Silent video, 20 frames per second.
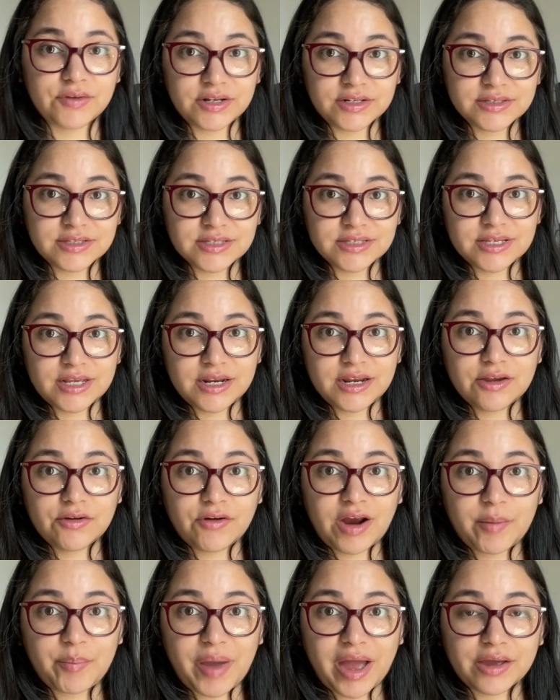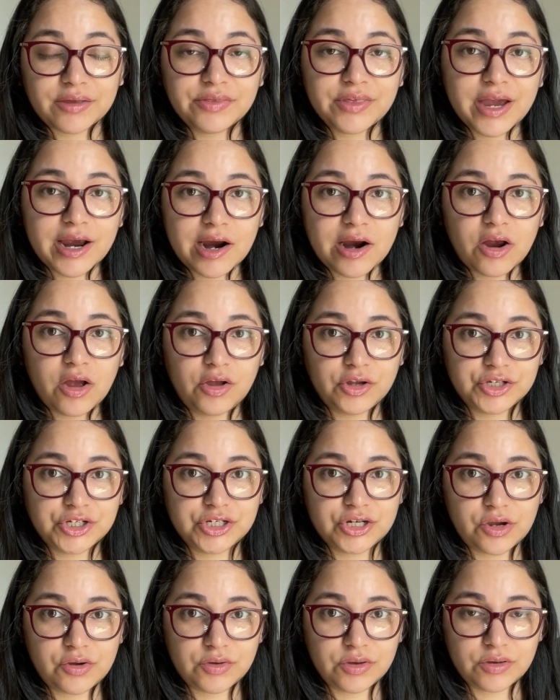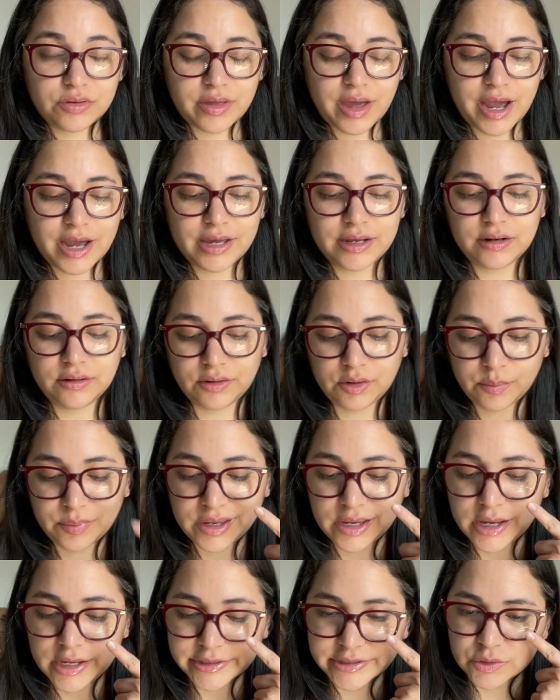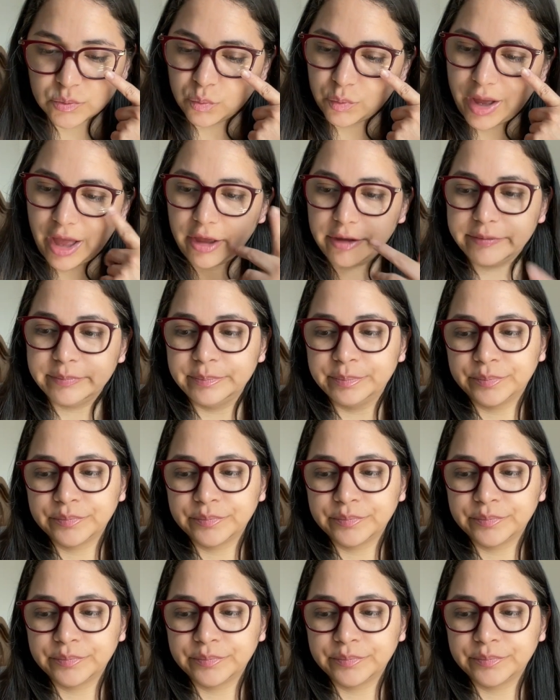It's sitting right back there. I'll show you that in a little bit as well.